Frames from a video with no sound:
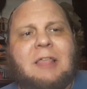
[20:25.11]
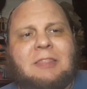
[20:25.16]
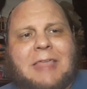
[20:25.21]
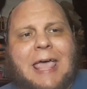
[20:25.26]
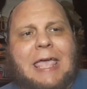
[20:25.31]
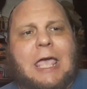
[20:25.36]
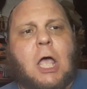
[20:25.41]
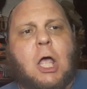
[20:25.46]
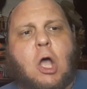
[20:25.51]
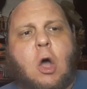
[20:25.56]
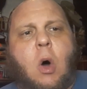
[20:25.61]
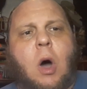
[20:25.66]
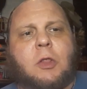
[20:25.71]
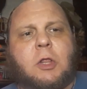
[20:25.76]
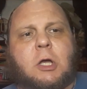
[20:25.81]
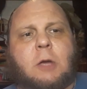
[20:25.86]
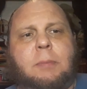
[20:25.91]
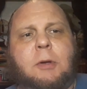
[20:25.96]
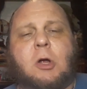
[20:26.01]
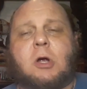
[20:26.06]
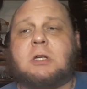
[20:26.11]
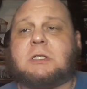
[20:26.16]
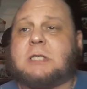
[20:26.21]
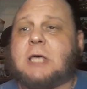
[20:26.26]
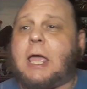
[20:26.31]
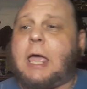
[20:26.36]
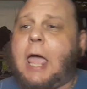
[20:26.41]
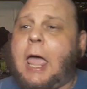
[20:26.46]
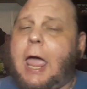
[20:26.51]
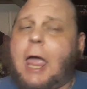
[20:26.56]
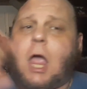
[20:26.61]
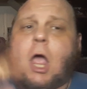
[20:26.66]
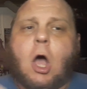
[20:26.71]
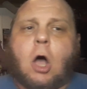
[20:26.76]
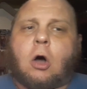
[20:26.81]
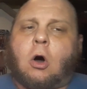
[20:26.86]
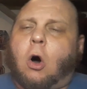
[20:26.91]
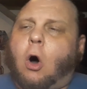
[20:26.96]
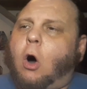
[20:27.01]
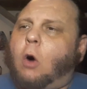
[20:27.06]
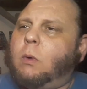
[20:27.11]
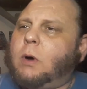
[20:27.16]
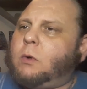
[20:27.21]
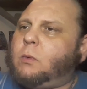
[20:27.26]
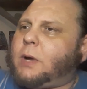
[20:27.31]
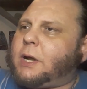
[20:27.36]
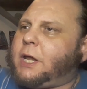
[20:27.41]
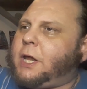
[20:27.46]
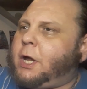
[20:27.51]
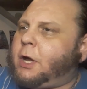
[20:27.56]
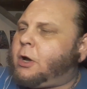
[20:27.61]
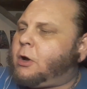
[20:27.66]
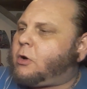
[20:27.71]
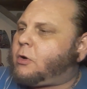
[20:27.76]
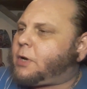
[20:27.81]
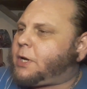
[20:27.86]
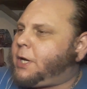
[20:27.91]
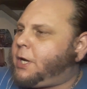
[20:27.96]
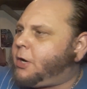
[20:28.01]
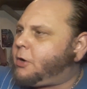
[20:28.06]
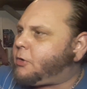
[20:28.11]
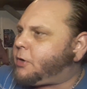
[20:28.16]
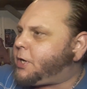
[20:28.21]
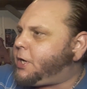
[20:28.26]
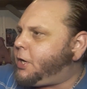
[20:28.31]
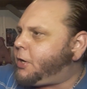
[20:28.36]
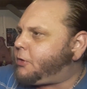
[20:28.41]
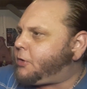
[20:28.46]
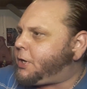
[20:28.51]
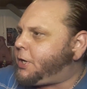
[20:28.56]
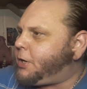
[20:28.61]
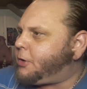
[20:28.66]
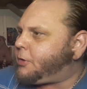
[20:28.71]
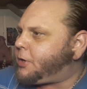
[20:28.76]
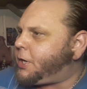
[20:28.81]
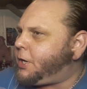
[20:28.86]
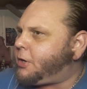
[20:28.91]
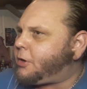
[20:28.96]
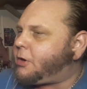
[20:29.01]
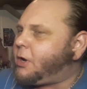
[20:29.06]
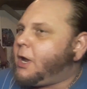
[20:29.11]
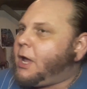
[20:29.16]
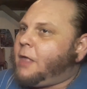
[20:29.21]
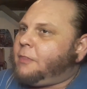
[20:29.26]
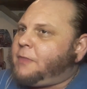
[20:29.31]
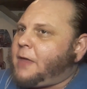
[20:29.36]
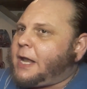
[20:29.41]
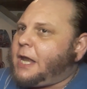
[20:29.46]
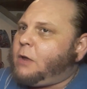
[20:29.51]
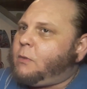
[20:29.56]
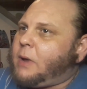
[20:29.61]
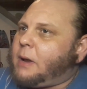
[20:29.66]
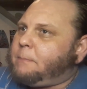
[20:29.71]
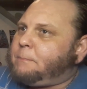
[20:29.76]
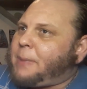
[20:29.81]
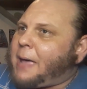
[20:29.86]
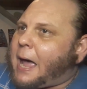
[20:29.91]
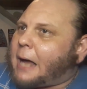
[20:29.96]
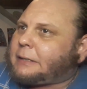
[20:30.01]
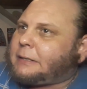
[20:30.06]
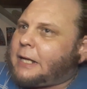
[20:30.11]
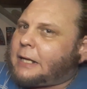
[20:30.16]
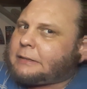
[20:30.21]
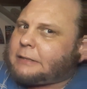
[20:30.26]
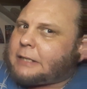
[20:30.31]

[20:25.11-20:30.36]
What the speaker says: They can go on the computer and say, hey, Colwen went here, here, here, here, here. Then he went back,